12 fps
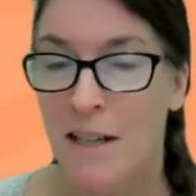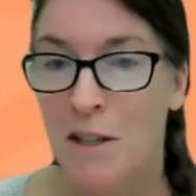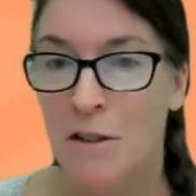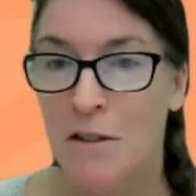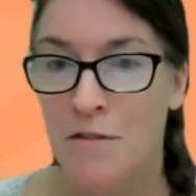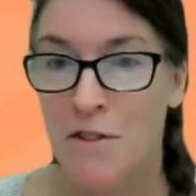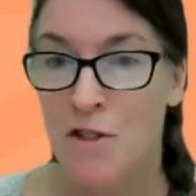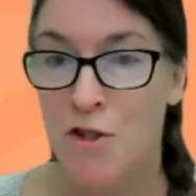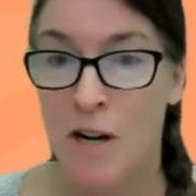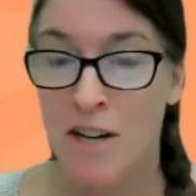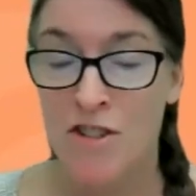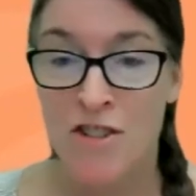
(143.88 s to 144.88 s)
Look for
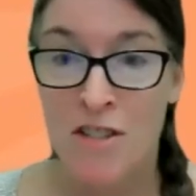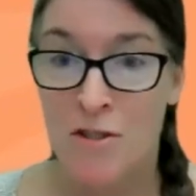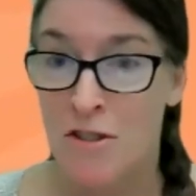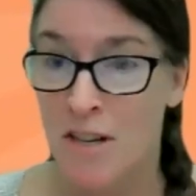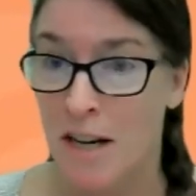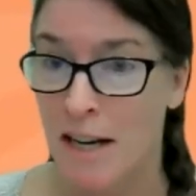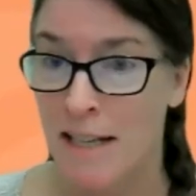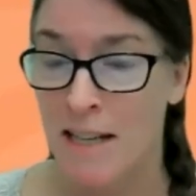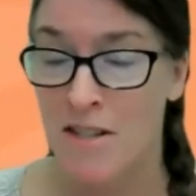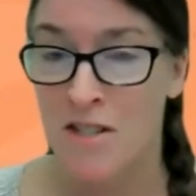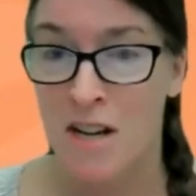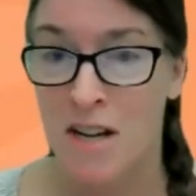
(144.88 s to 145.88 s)
strategies, or
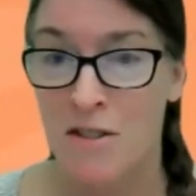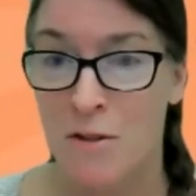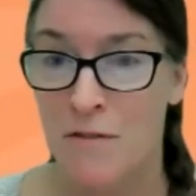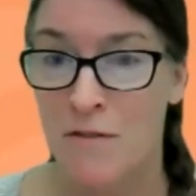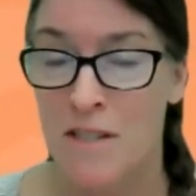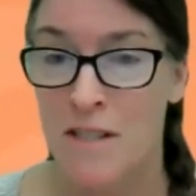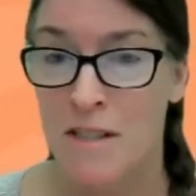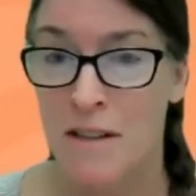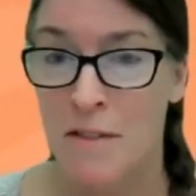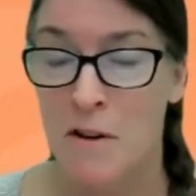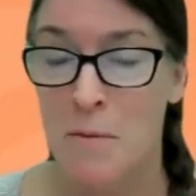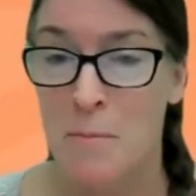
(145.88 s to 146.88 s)
again, talk to a physical
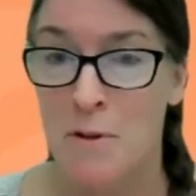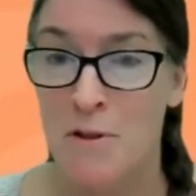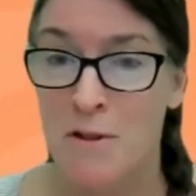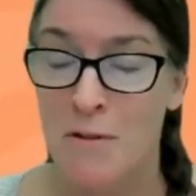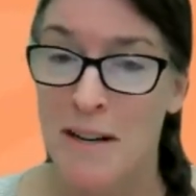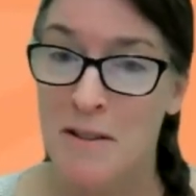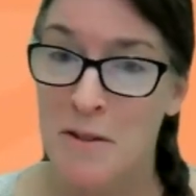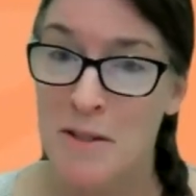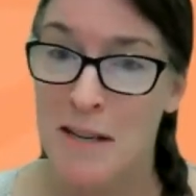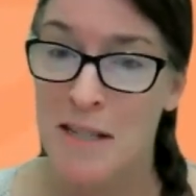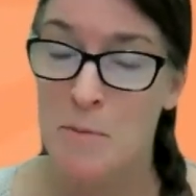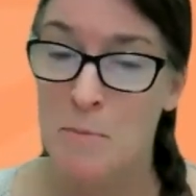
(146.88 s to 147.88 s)
therapist or an
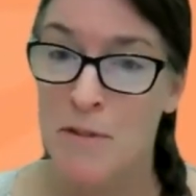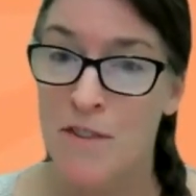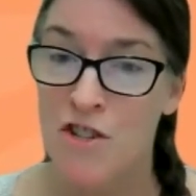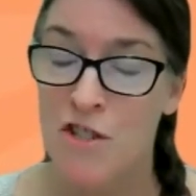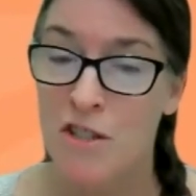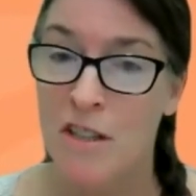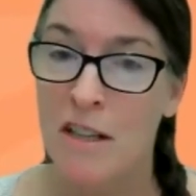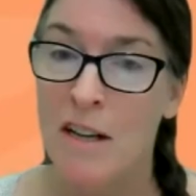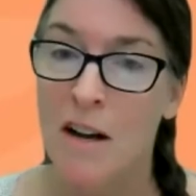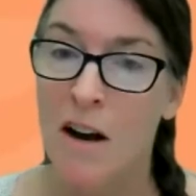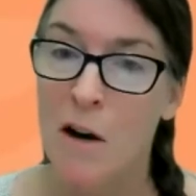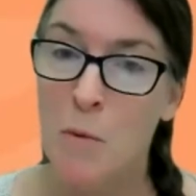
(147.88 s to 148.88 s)
exercise professional
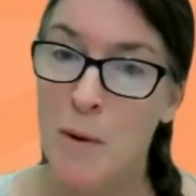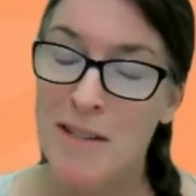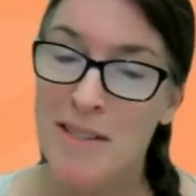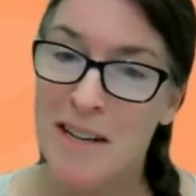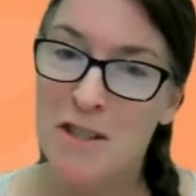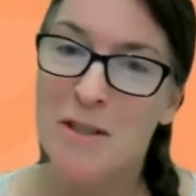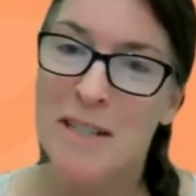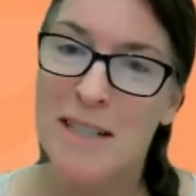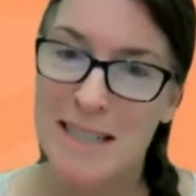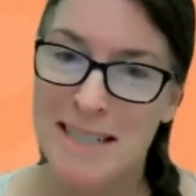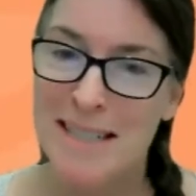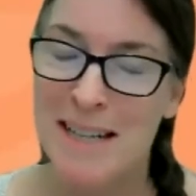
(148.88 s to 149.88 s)
on ways that you can
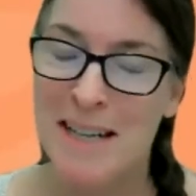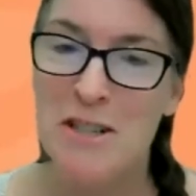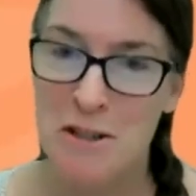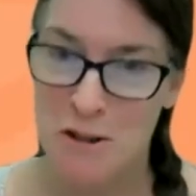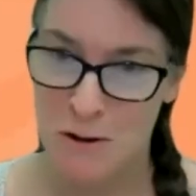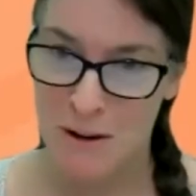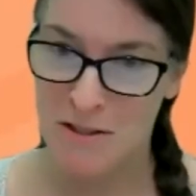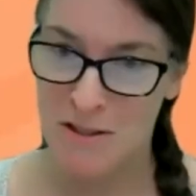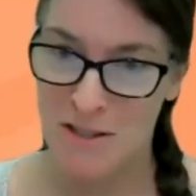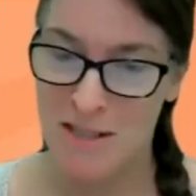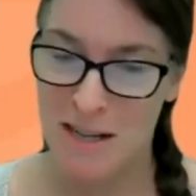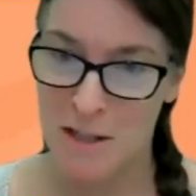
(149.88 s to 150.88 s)
continue your
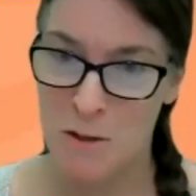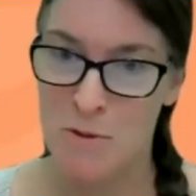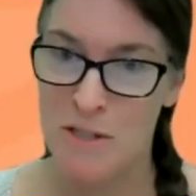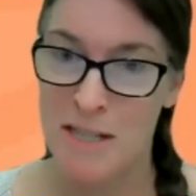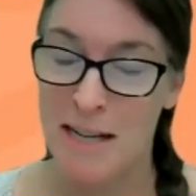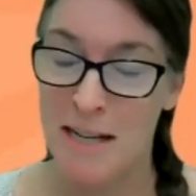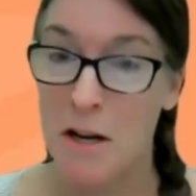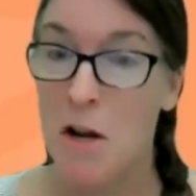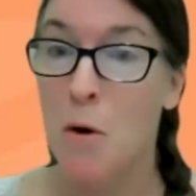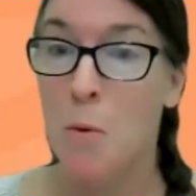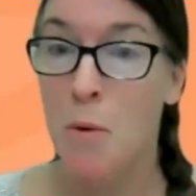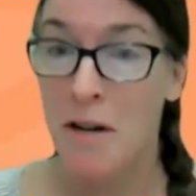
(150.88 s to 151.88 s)
exercise routine
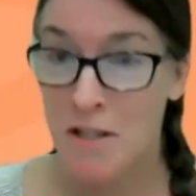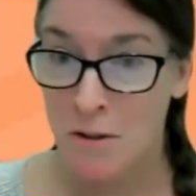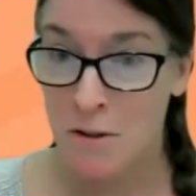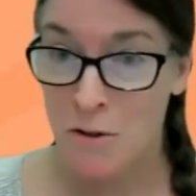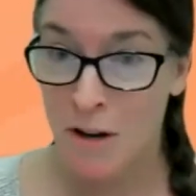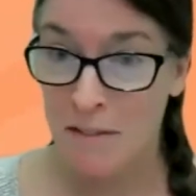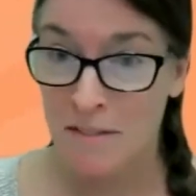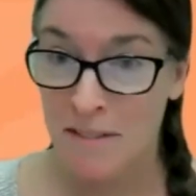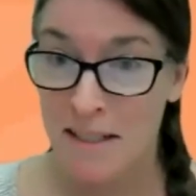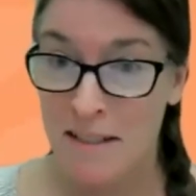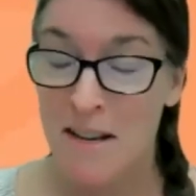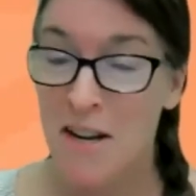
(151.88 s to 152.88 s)
when you go
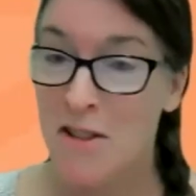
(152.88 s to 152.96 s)
traveling.